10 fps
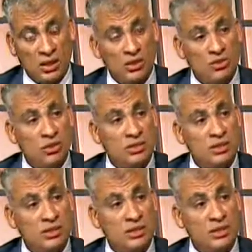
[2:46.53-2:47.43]
It's
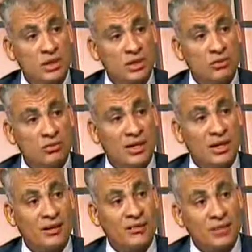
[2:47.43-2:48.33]
not created on
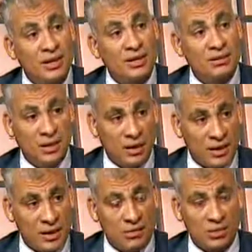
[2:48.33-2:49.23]
a valid till
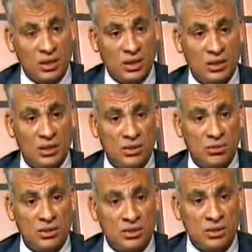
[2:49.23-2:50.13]
now, and
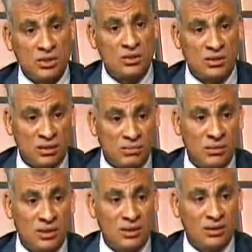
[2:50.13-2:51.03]
we still some